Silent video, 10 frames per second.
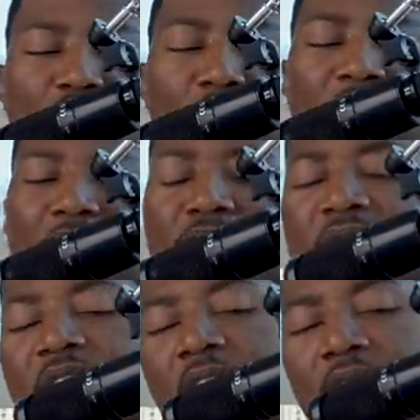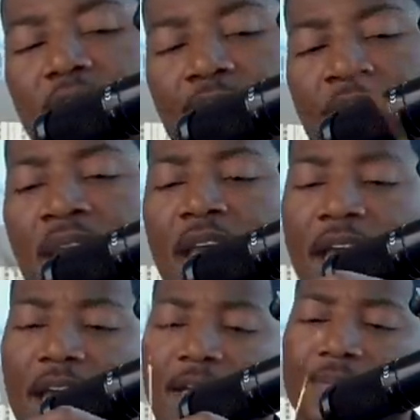trouble every day.
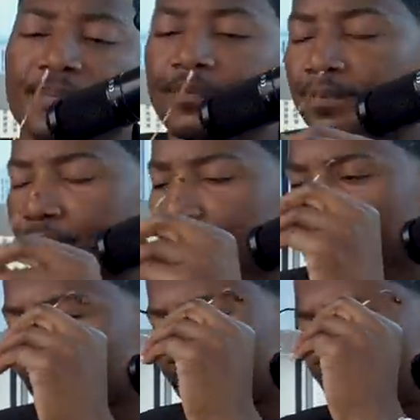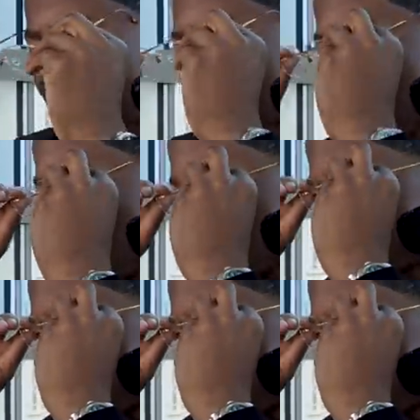And it was